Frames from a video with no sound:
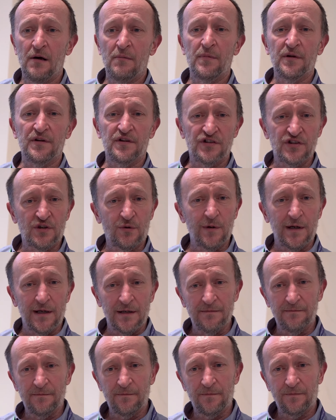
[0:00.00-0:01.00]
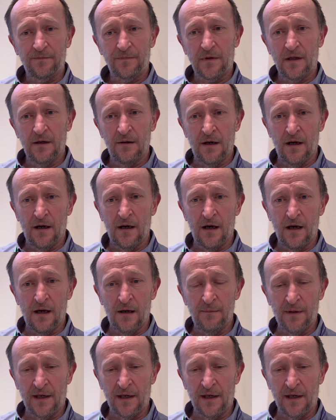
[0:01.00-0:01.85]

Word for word: But the squid, uh,